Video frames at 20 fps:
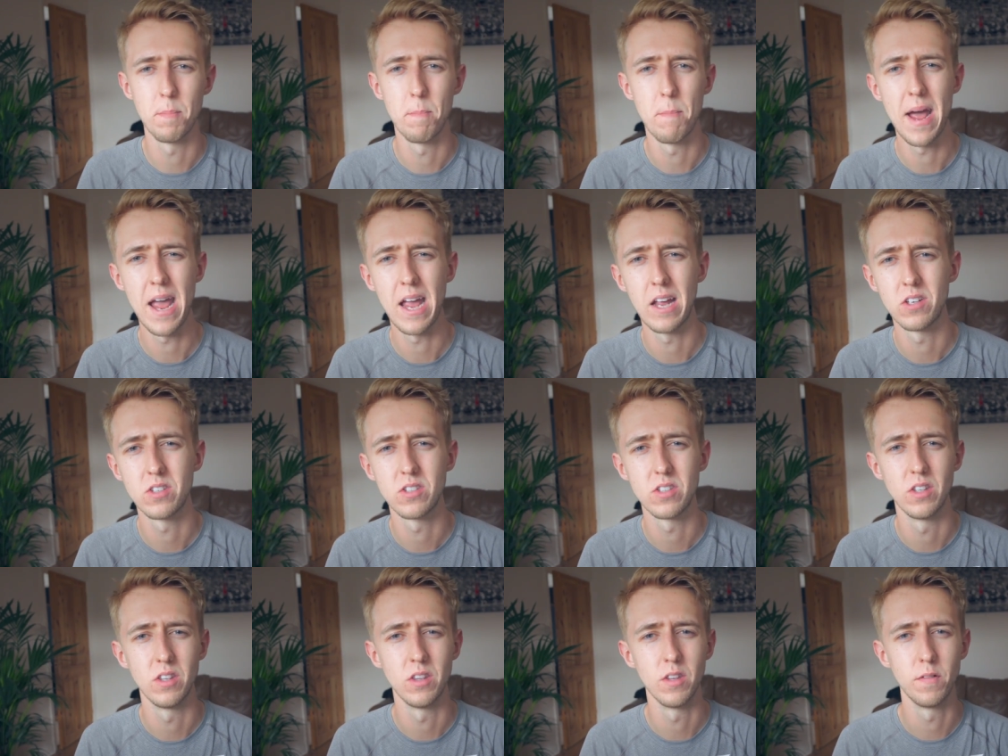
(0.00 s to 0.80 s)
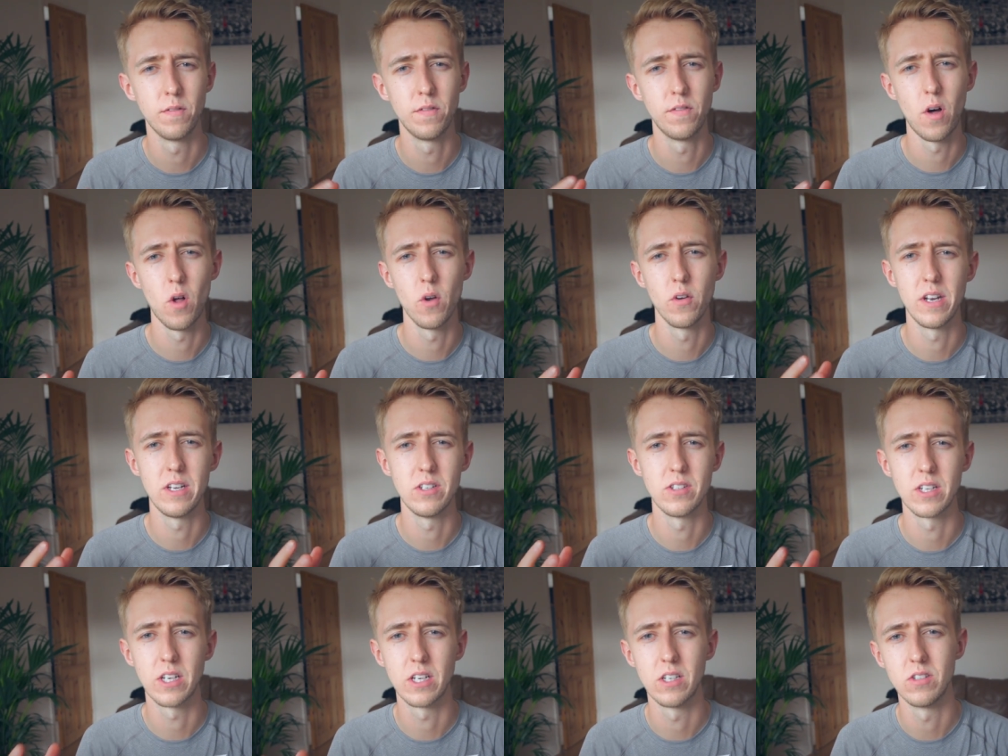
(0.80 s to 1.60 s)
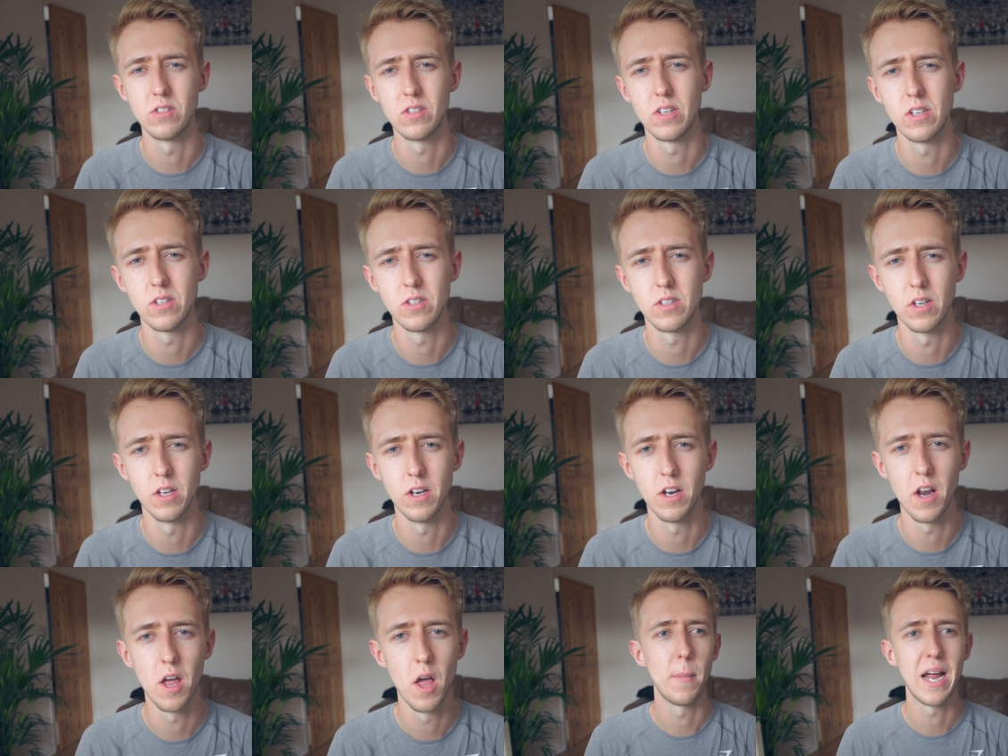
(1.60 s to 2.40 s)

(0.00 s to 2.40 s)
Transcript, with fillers: mess and the font isn't consistent.